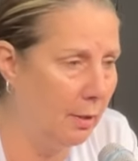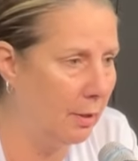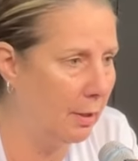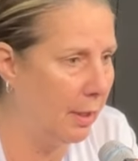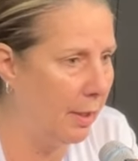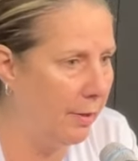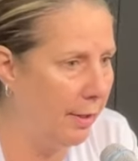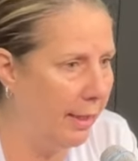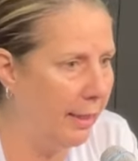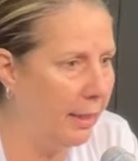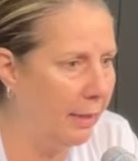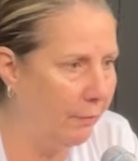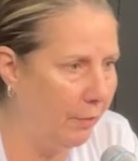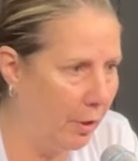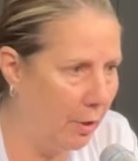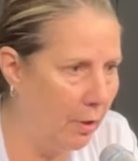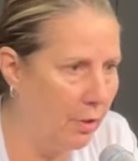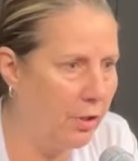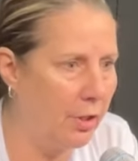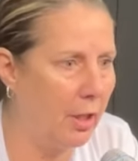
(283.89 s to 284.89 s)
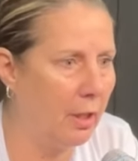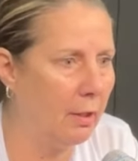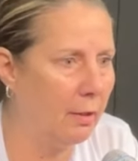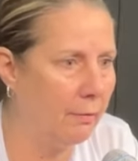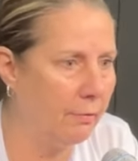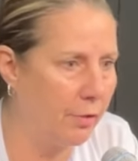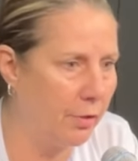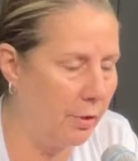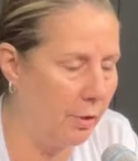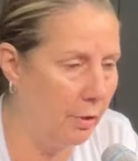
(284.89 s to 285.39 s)
I think giving
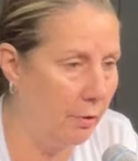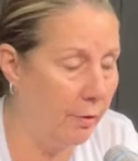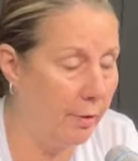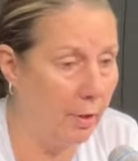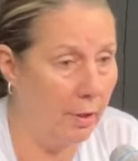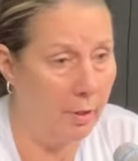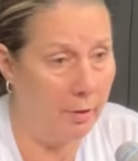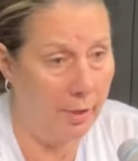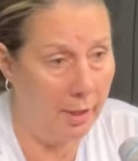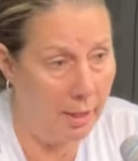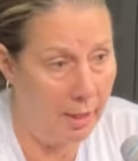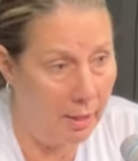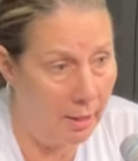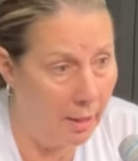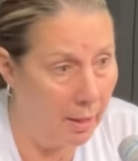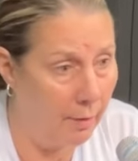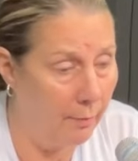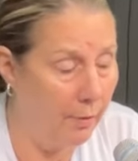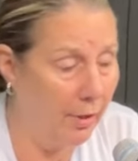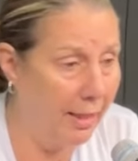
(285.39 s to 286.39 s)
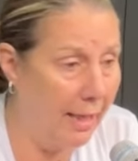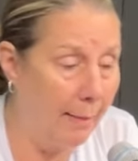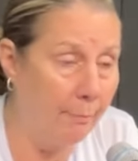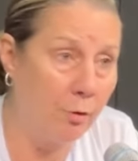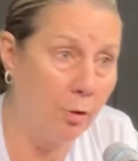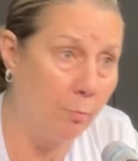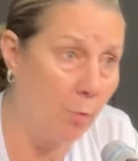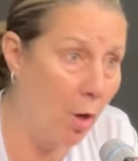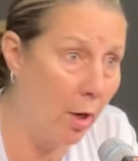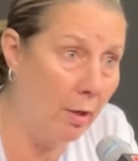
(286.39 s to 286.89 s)
ourselves, you know, the game
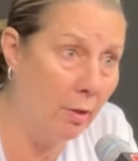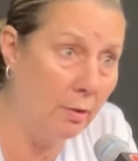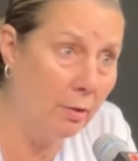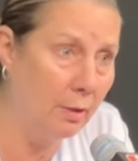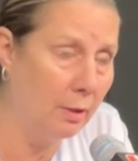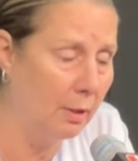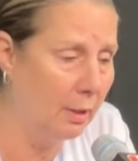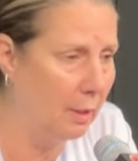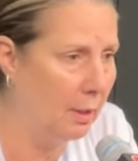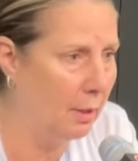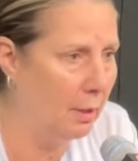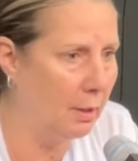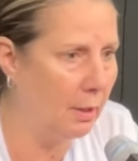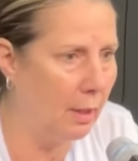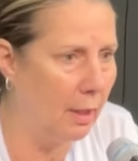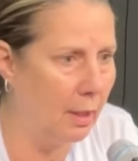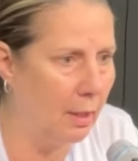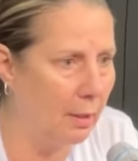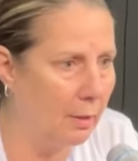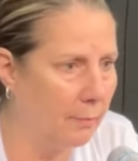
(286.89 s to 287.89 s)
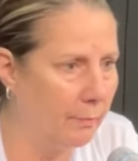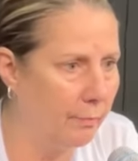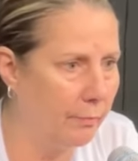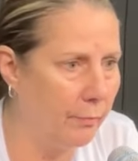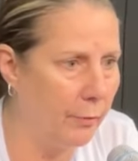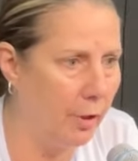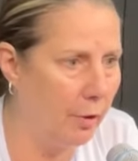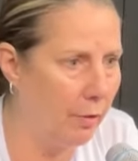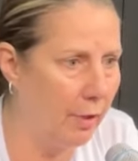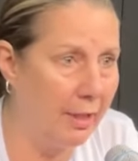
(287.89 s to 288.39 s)
tomorrow,
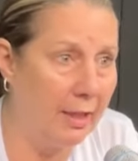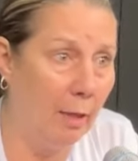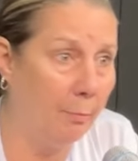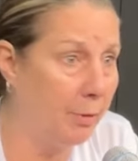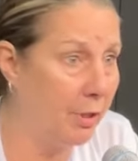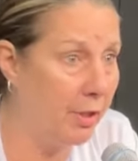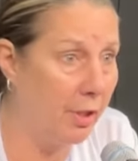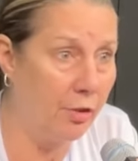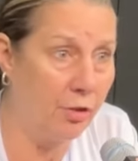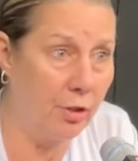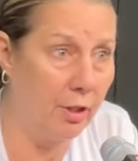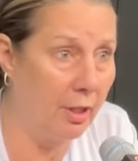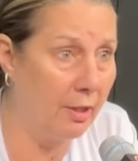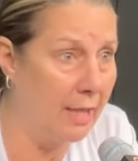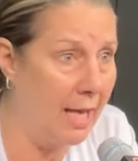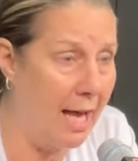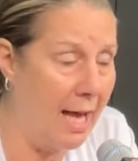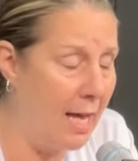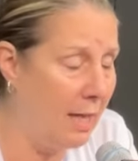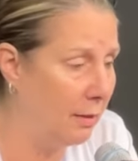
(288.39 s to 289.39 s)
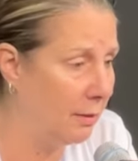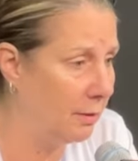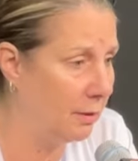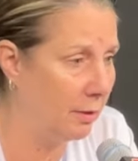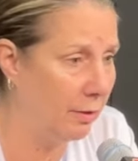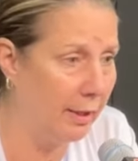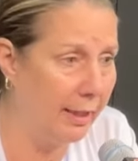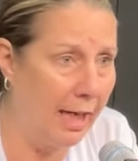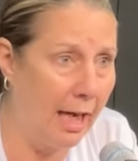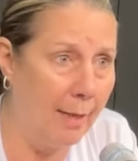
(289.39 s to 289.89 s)
you know, the competition in that, you
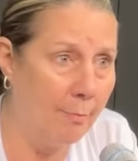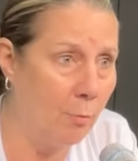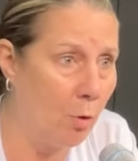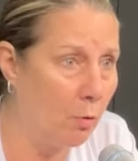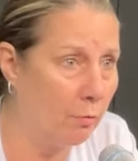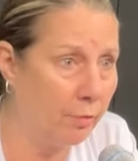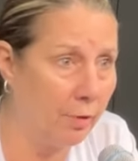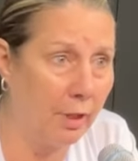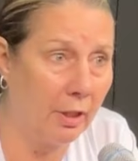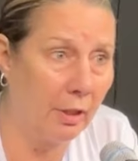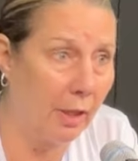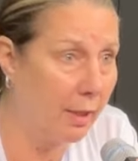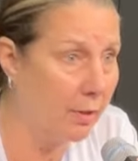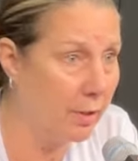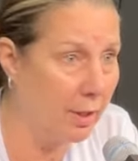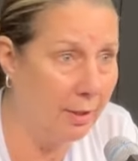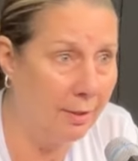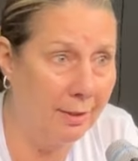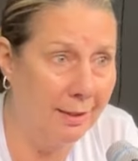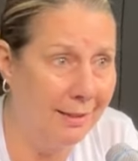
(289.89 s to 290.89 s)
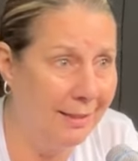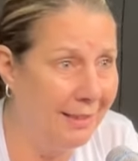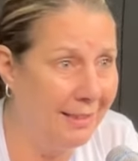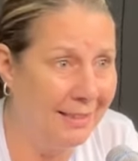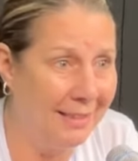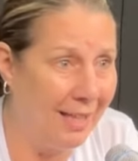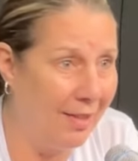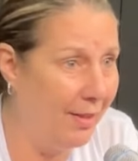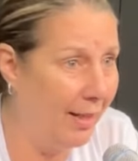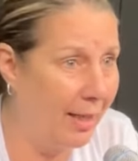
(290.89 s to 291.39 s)
know, the game over in London,
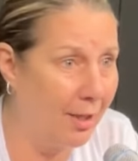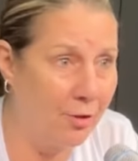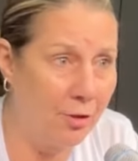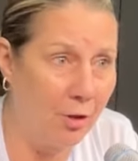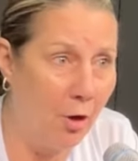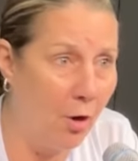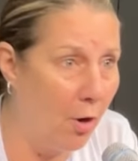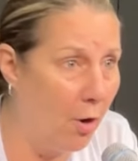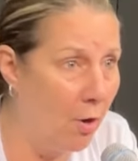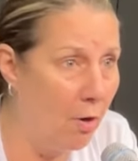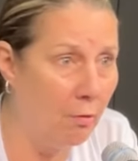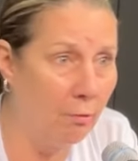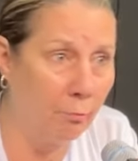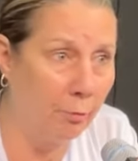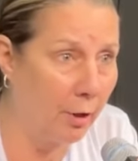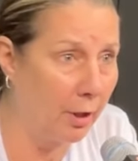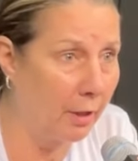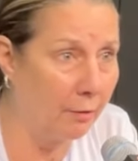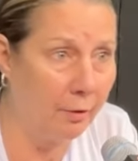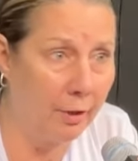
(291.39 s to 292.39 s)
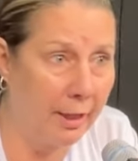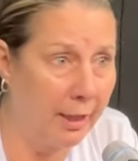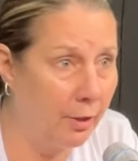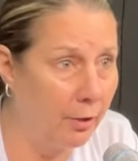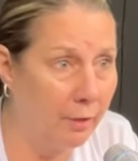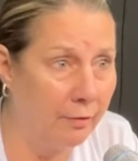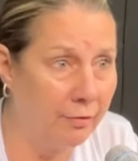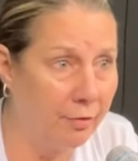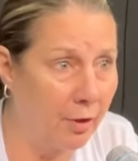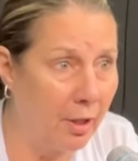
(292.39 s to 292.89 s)
I think it's all really, really
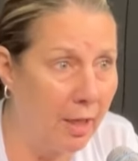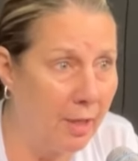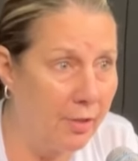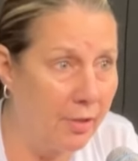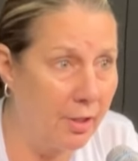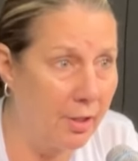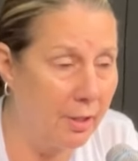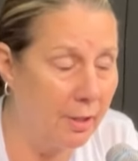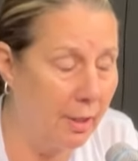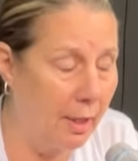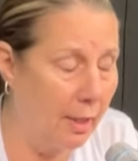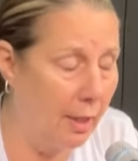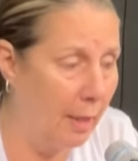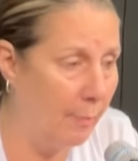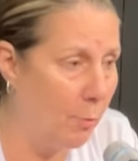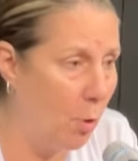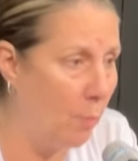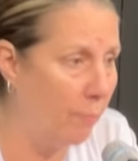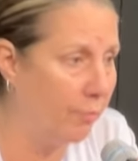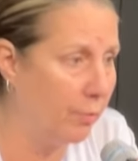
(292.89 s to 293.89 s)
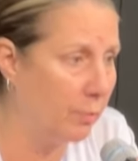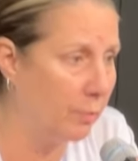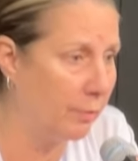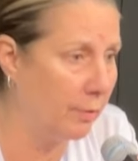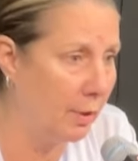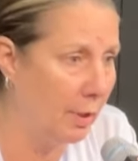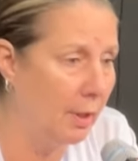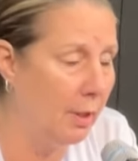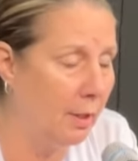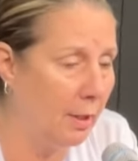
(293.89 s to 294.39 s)
good for us, and I'm hopeful
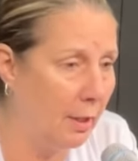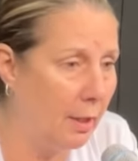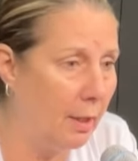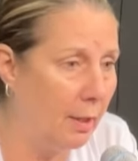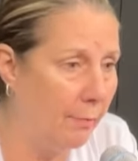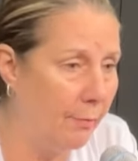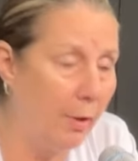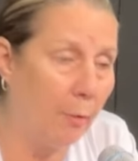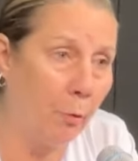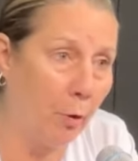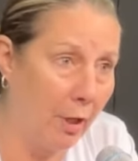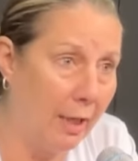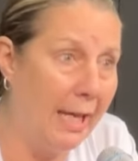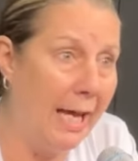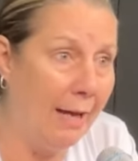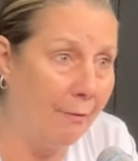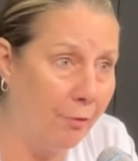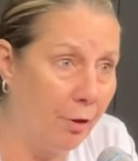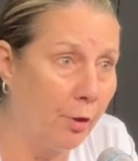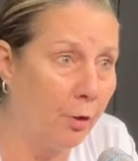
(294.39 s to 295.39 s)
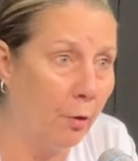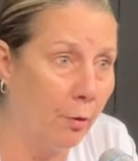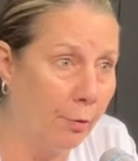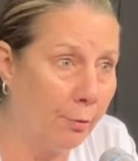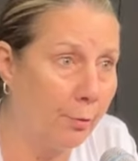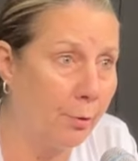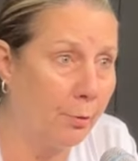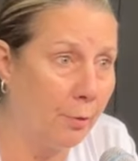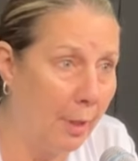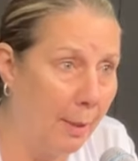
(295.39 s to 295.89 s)
that we're going to have to go
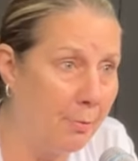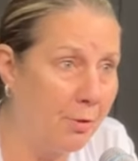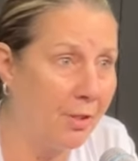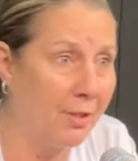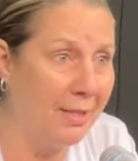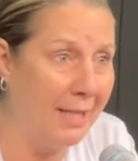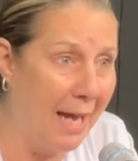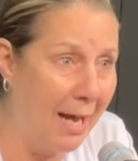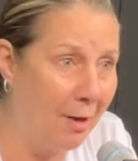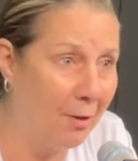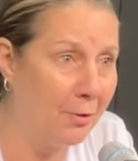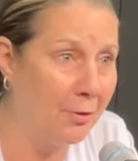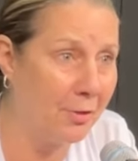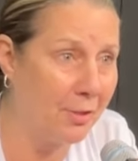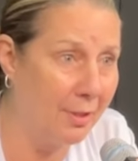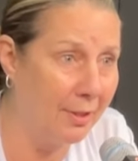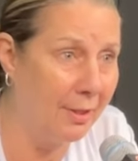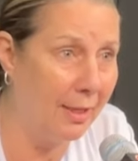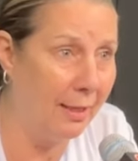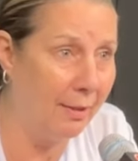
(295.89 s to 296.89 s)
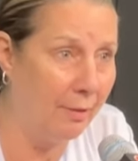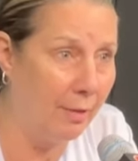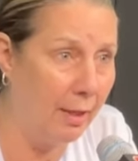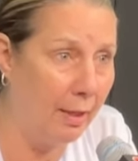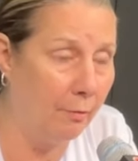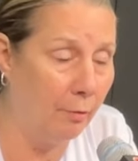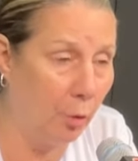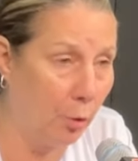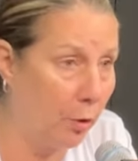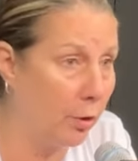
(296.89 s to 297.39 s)
through ups and downs
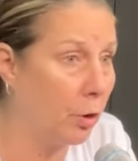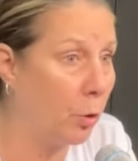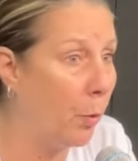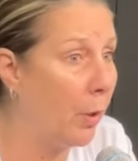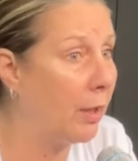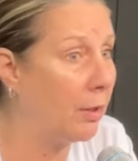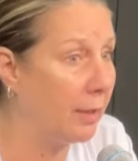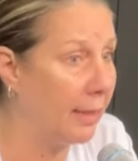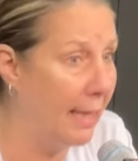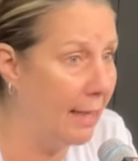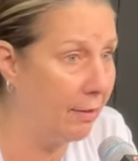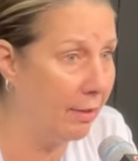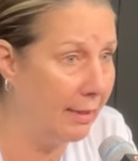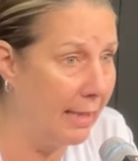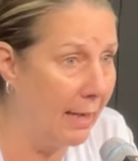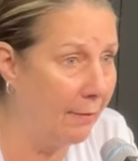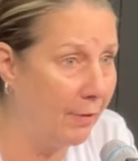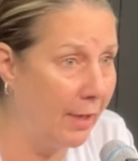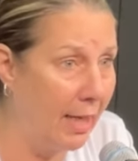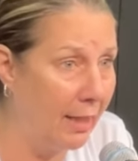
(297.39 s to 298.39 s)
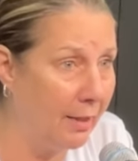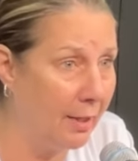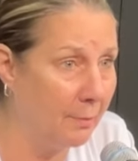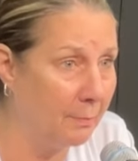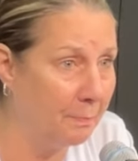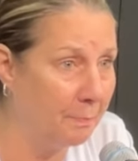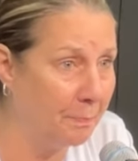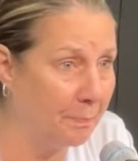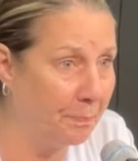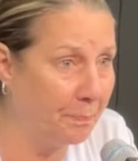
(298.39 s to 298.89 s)
and learn quickly how to navigate them.